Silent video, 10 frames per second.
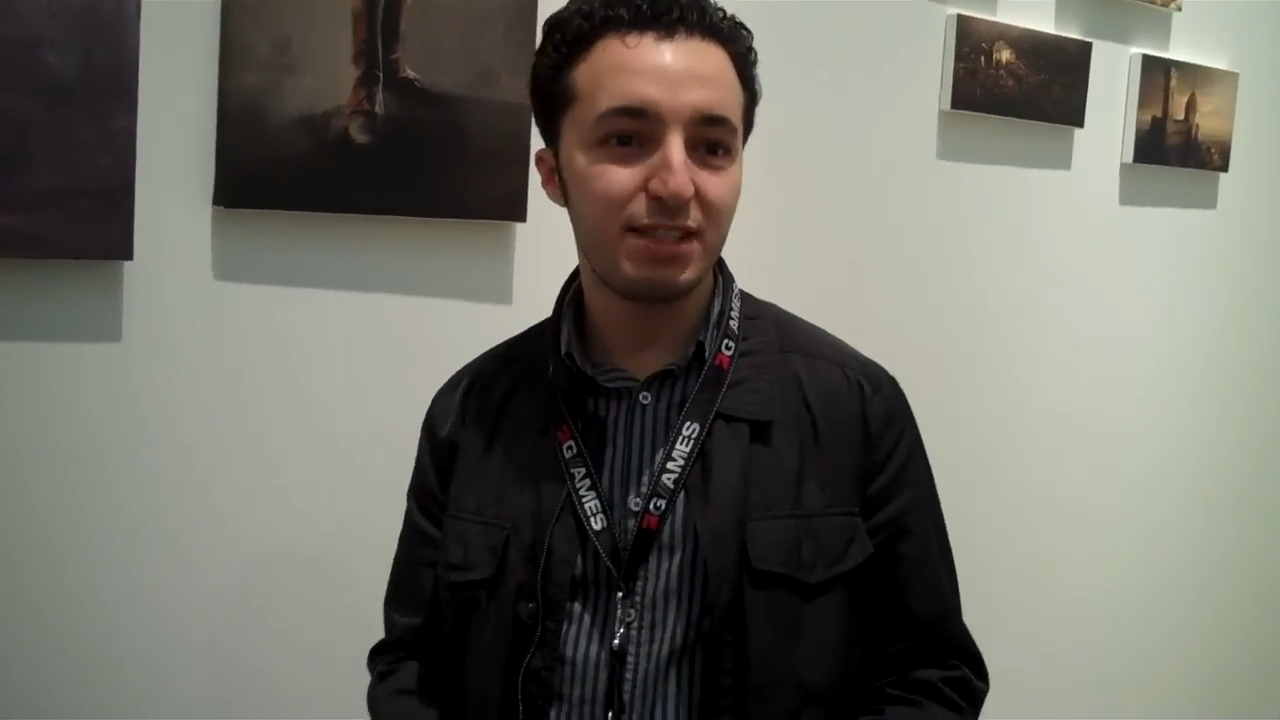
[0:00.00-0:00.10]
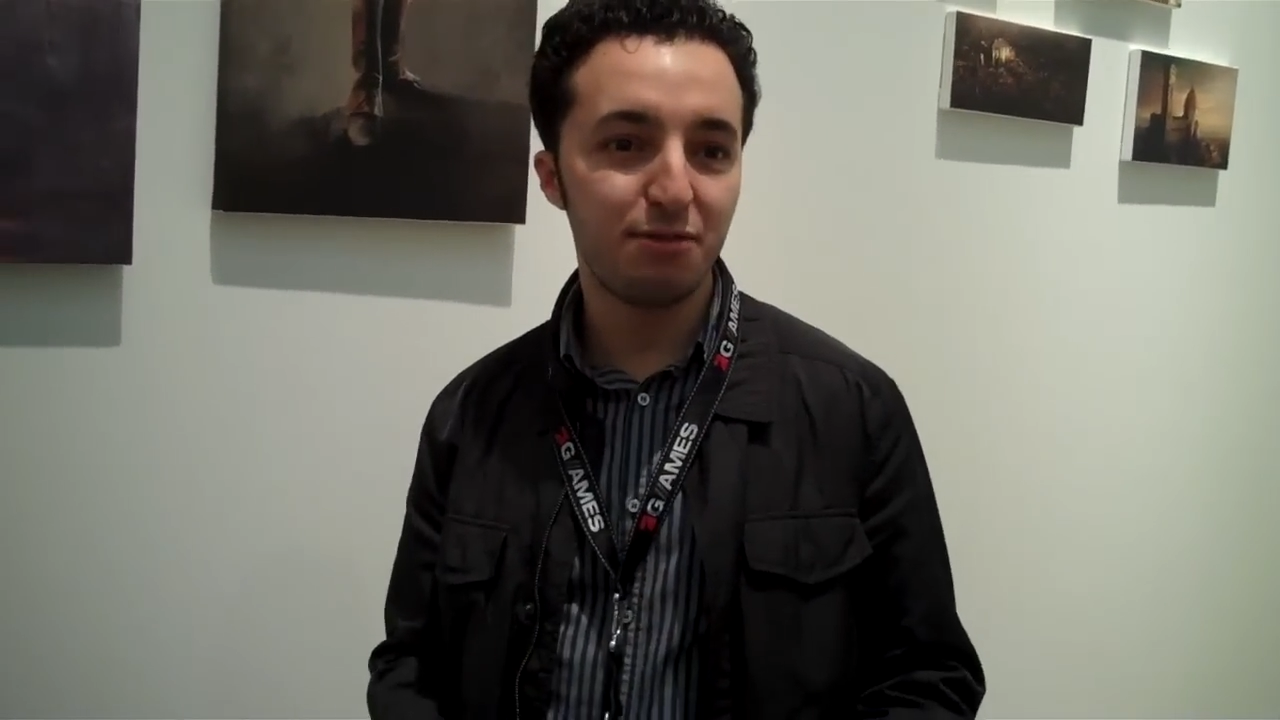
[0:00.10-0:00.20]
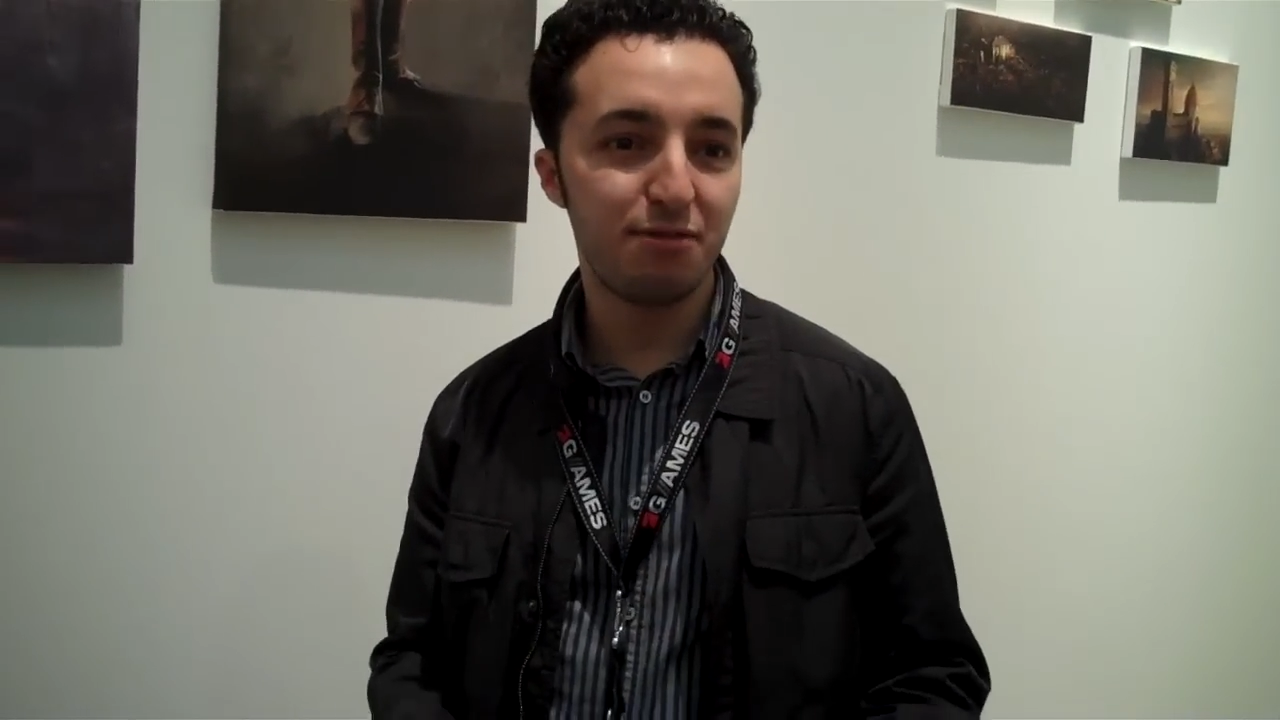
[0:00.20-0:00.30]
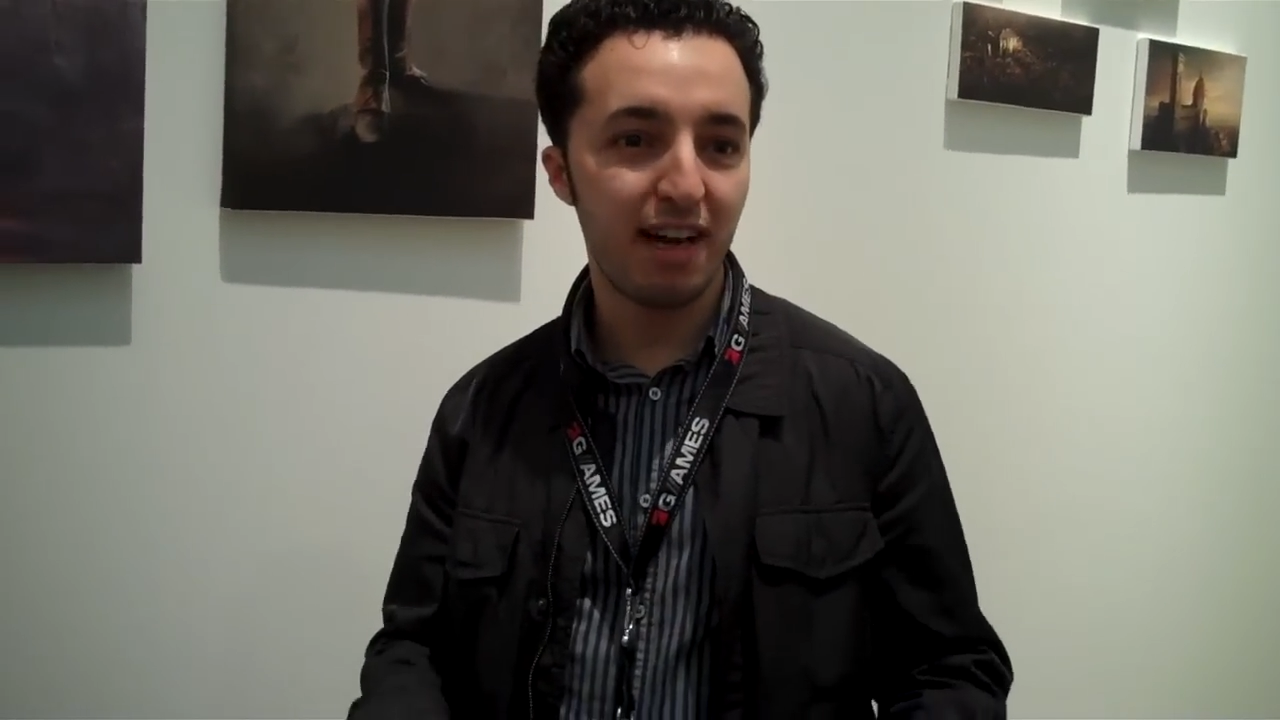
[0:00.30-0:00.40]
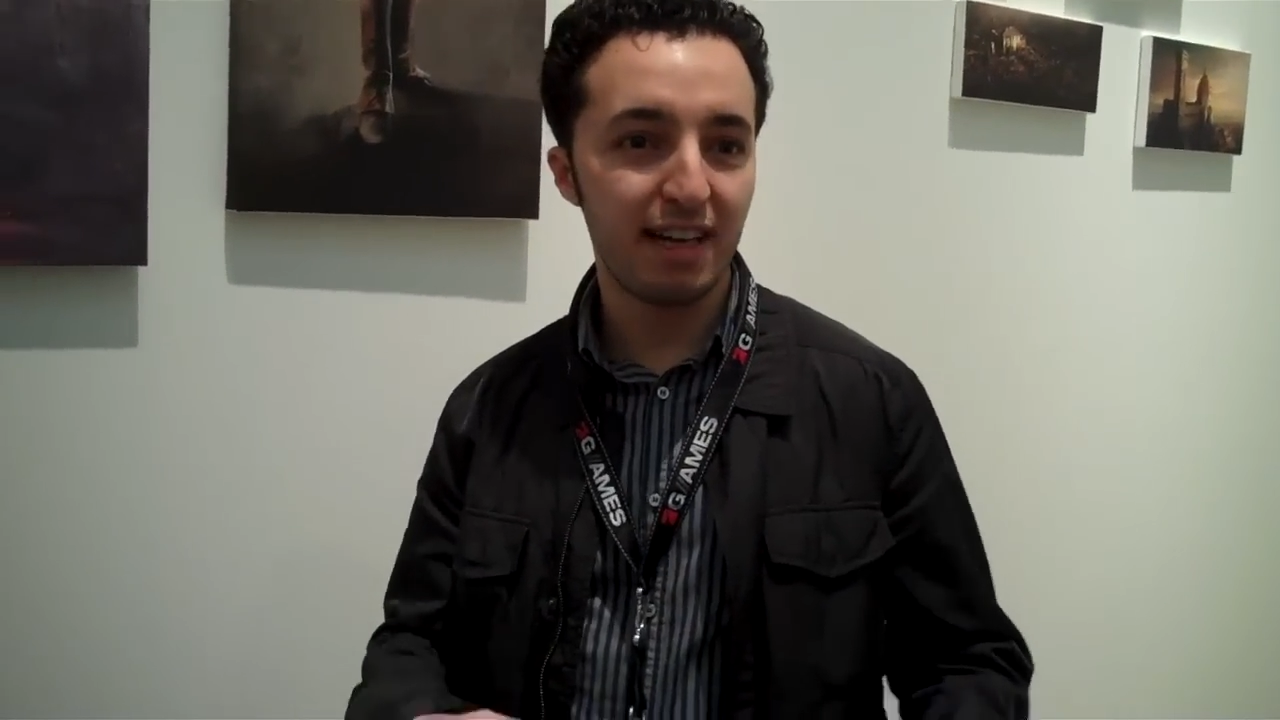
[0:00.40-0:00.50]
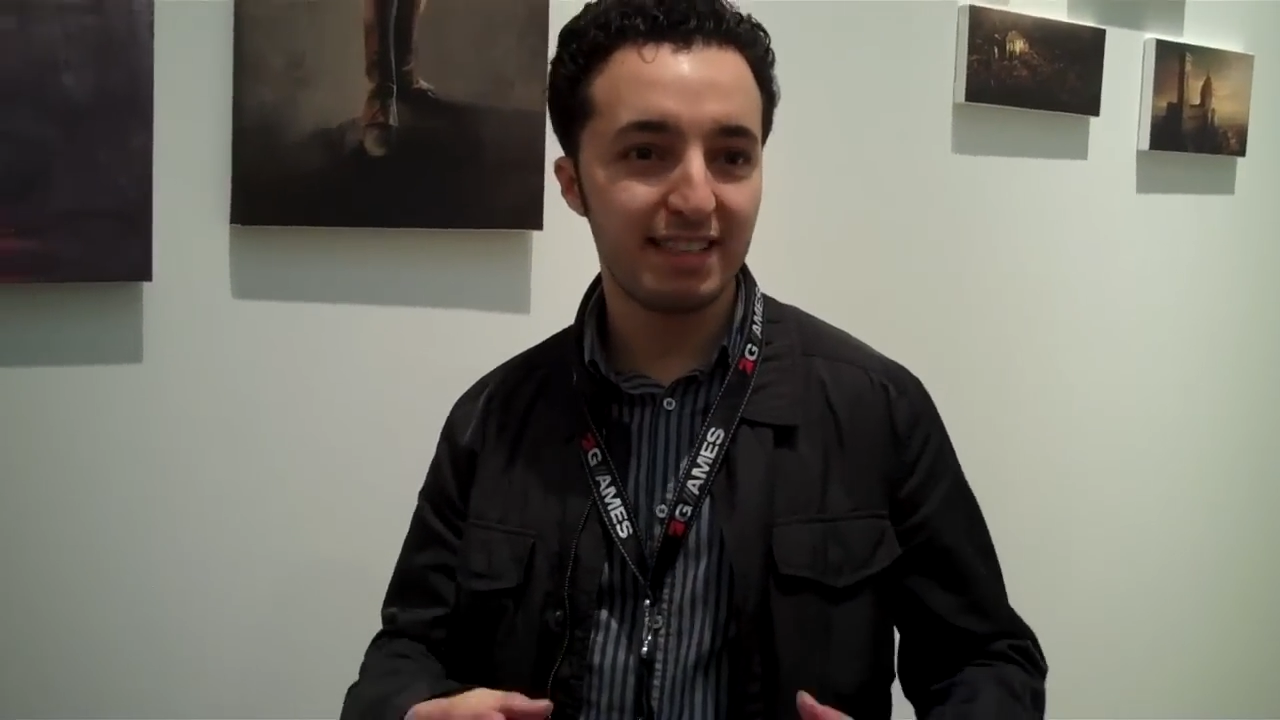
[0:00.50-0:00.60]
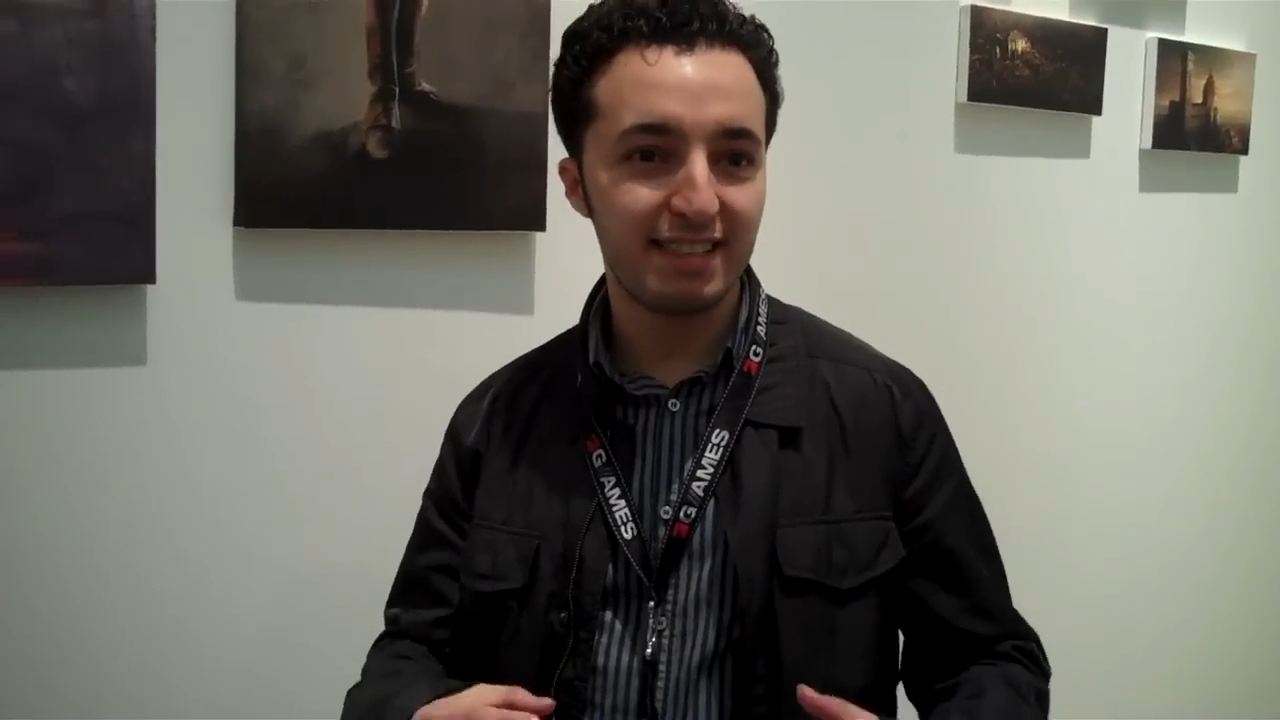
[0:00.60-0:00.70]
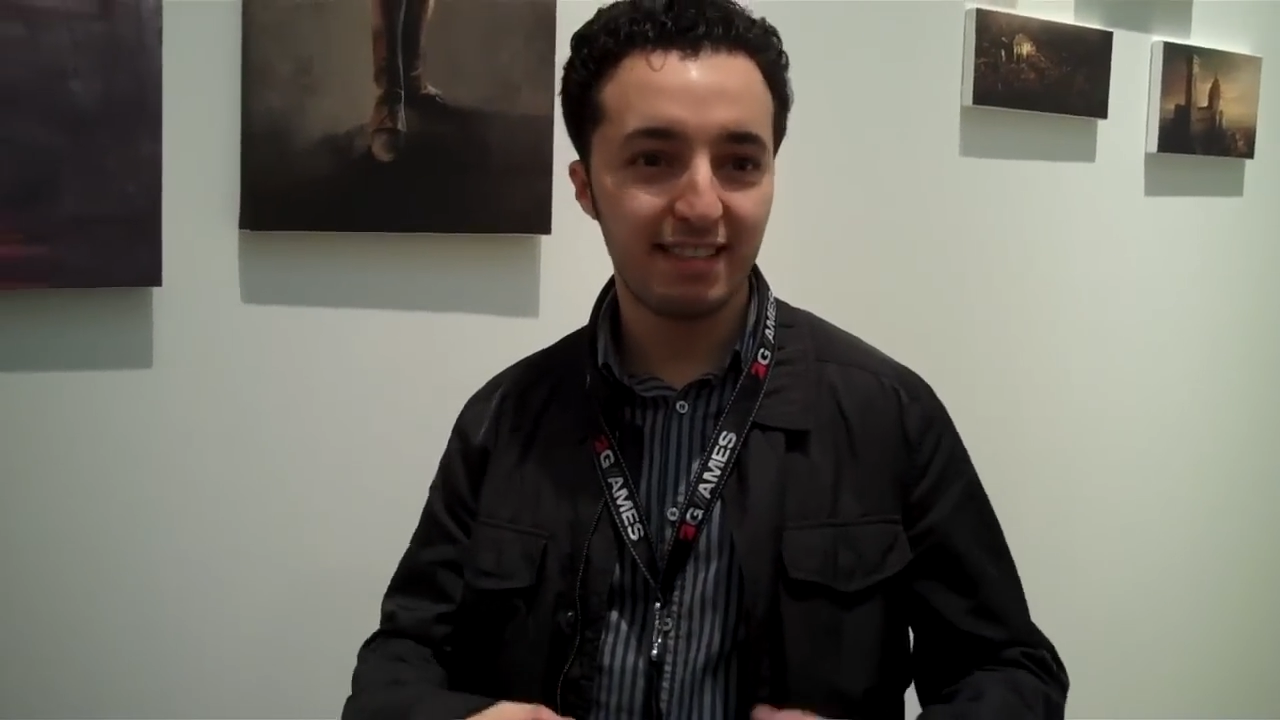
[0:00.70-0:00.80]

to find